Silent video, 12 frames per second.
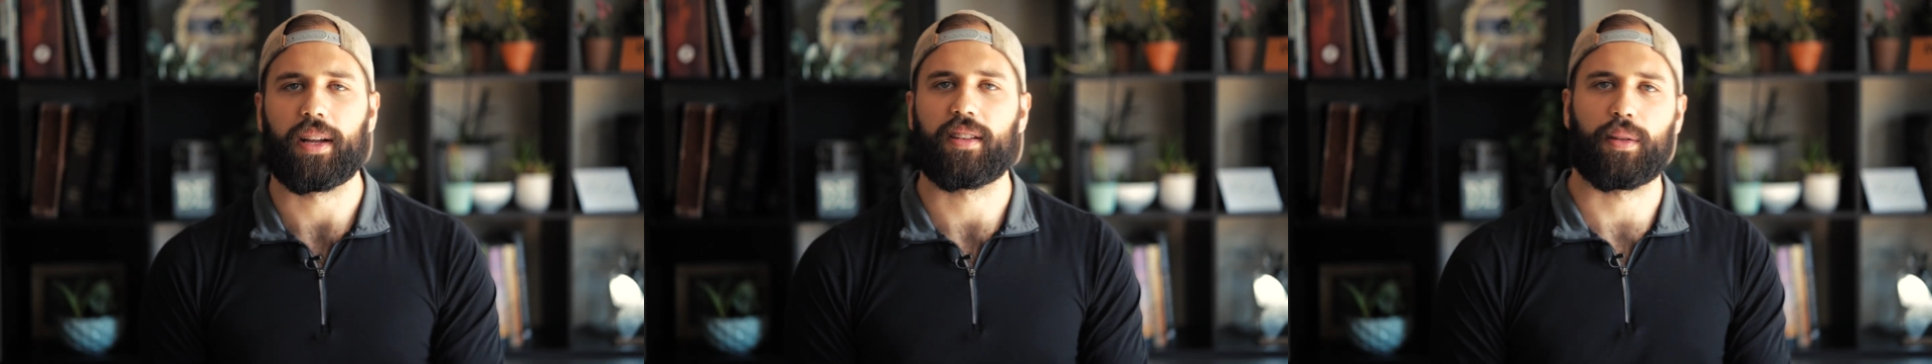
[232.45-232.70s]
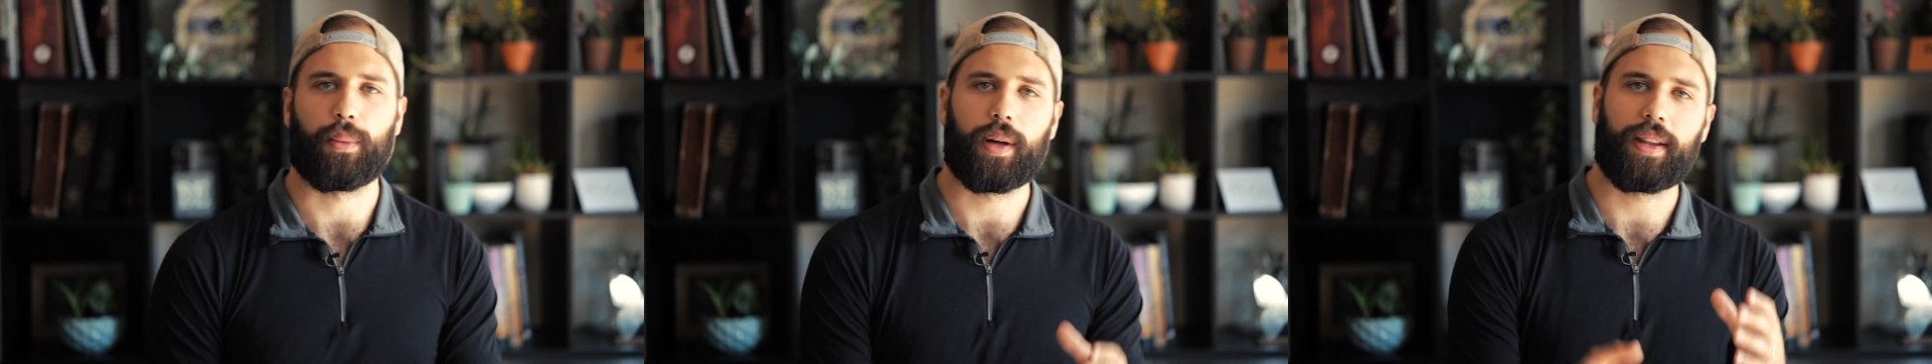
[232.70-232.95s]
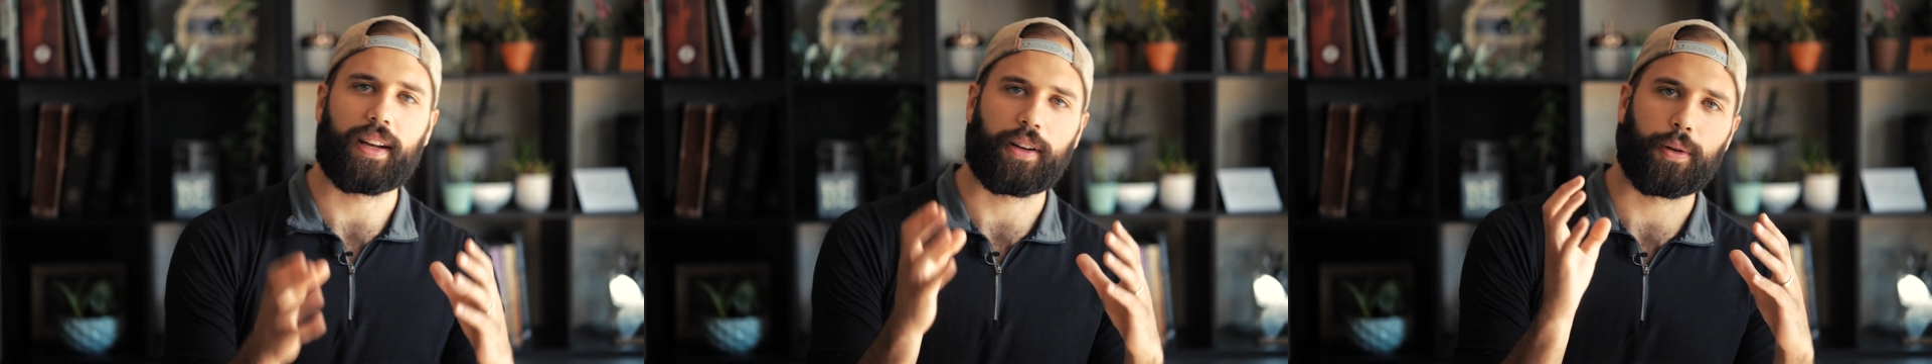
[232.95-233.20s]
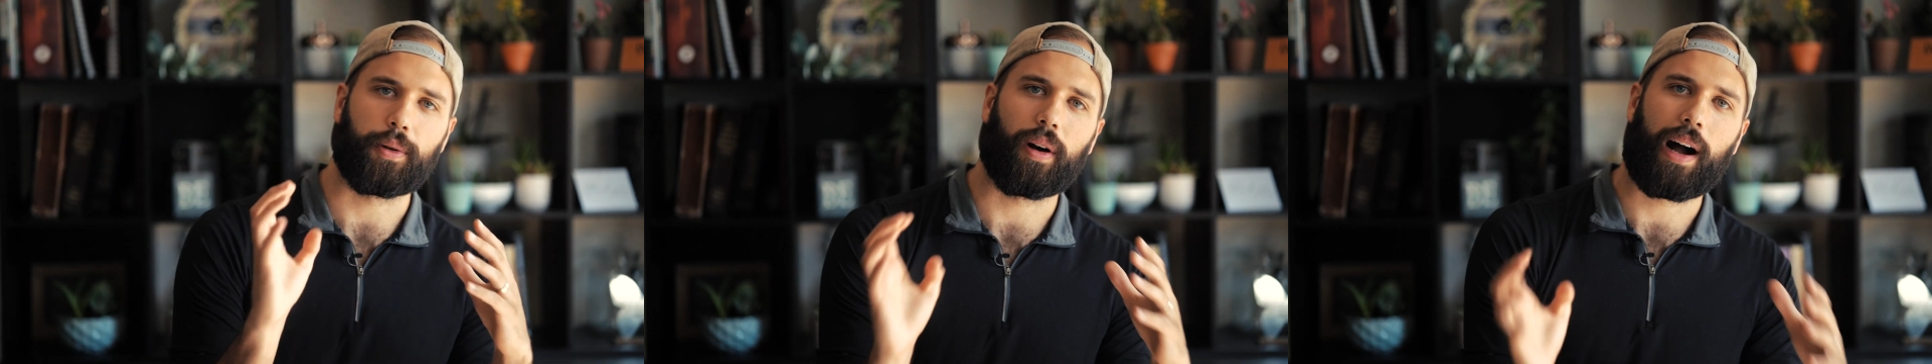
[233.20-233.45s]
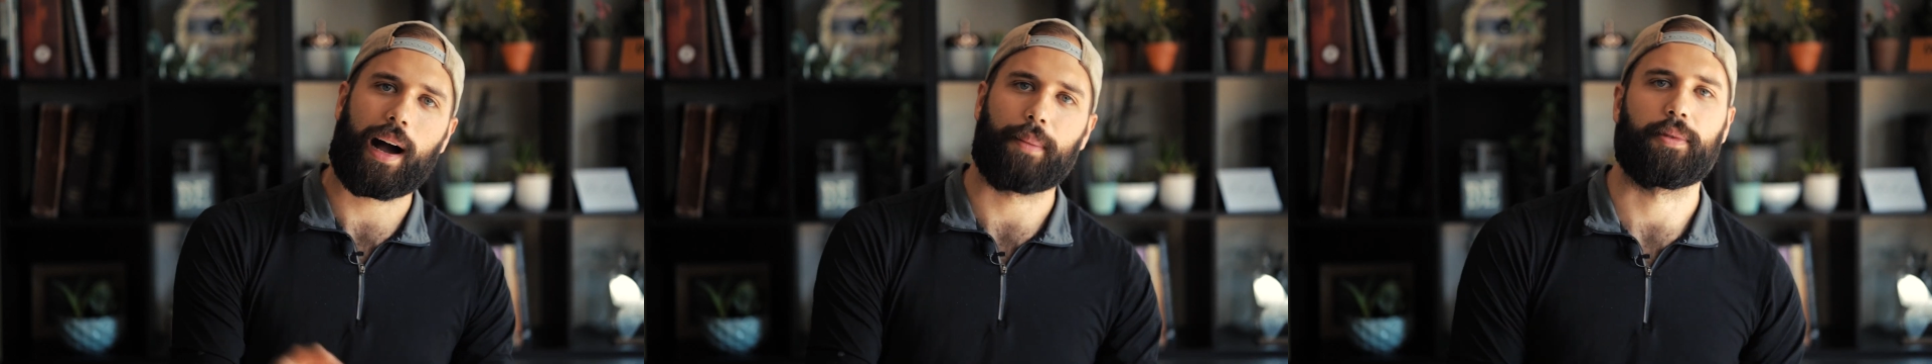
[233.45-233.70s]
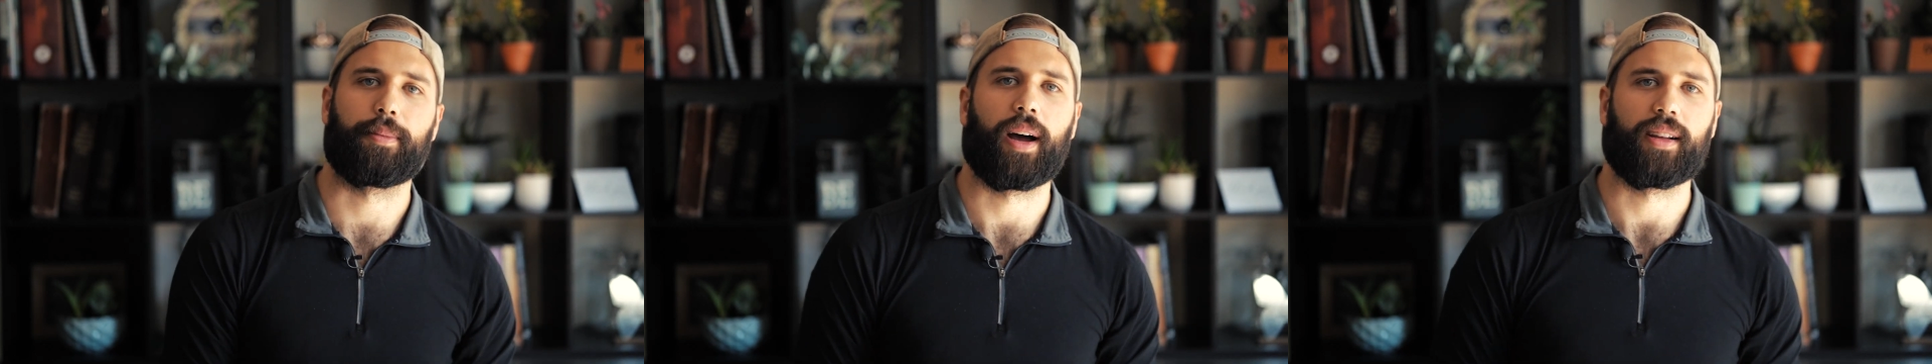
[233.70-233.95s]
It's the one that Google
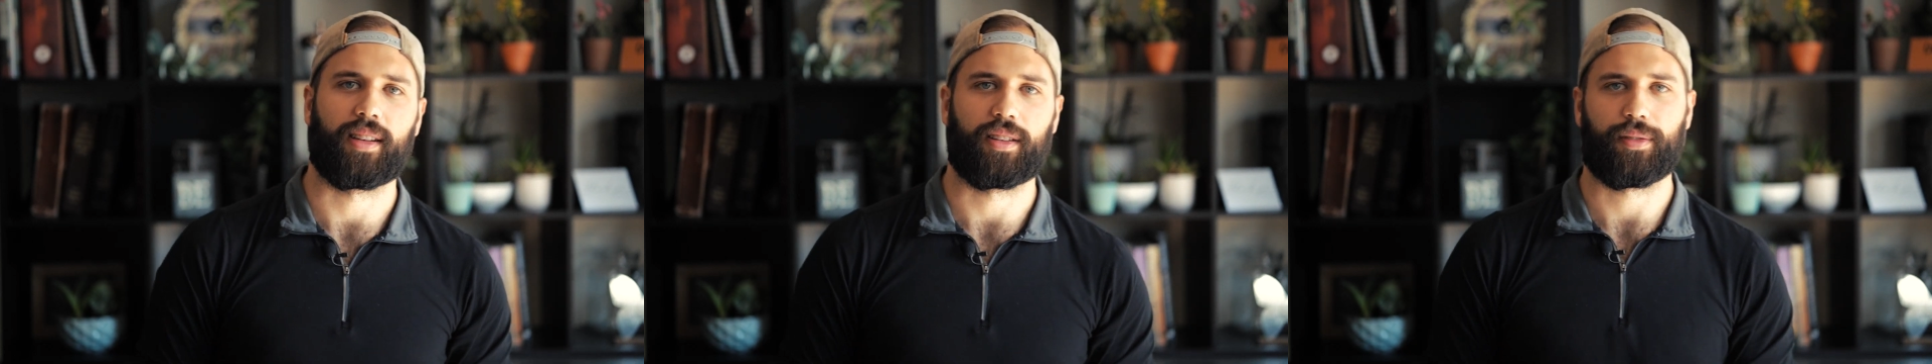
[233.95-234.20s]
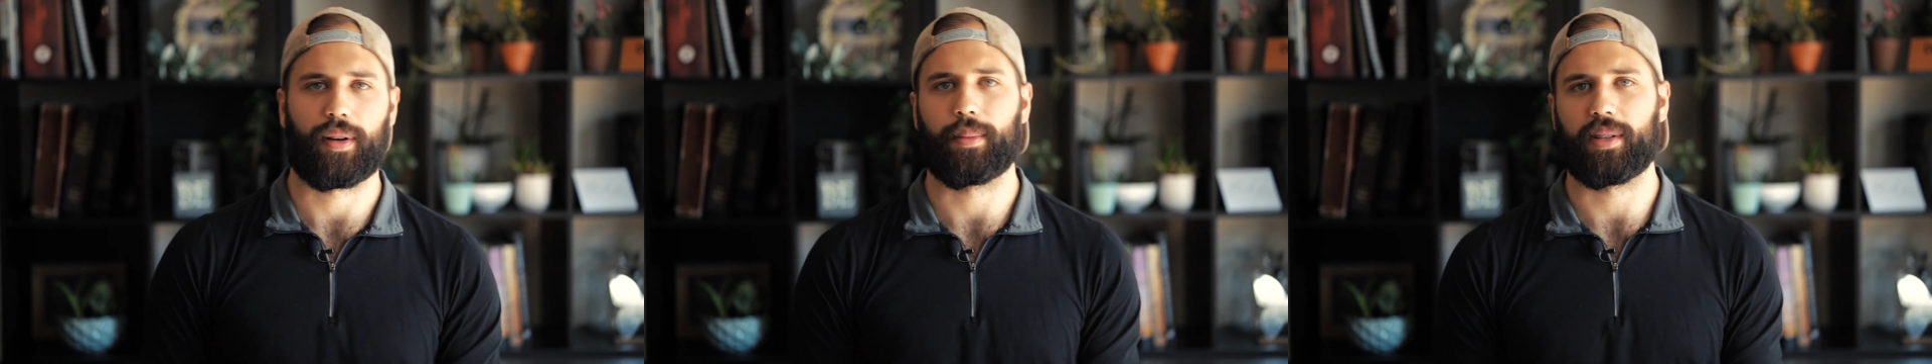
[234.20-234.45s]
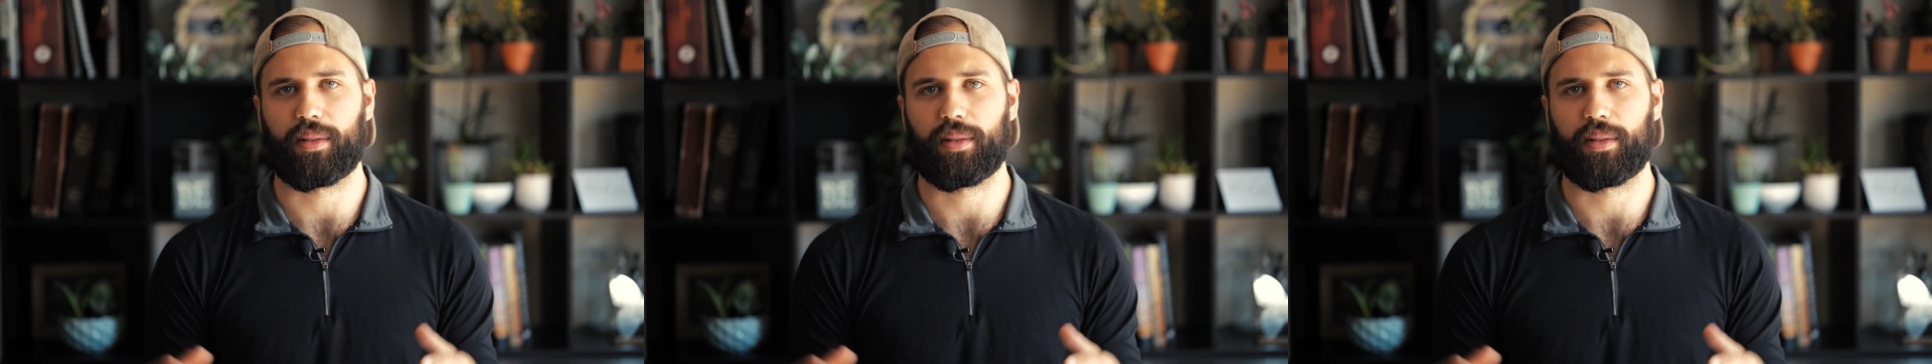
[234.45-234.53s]
optimizes from.